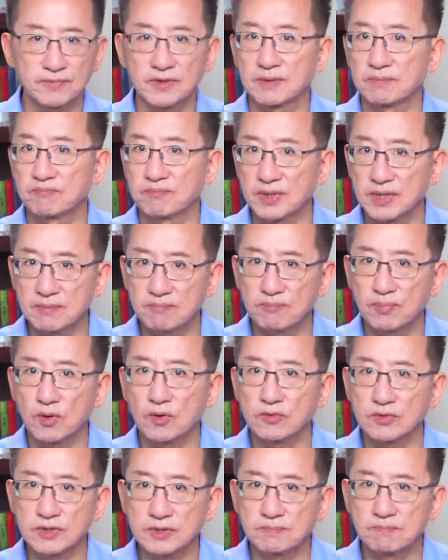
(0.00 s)
the
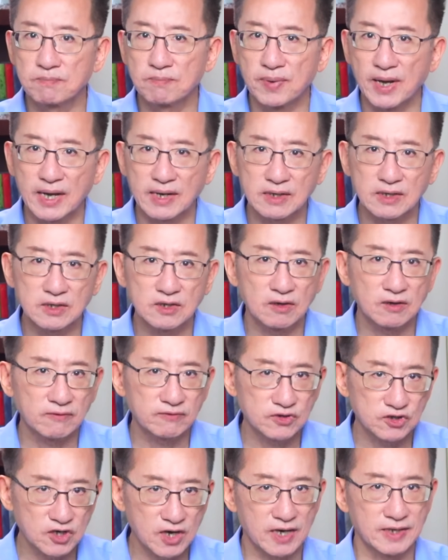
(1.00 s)
People's Bank
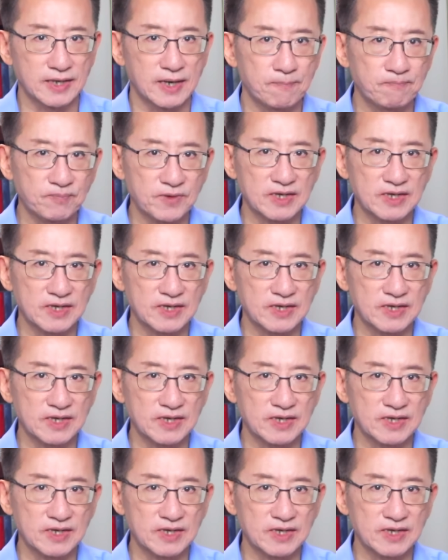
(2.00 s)
of China,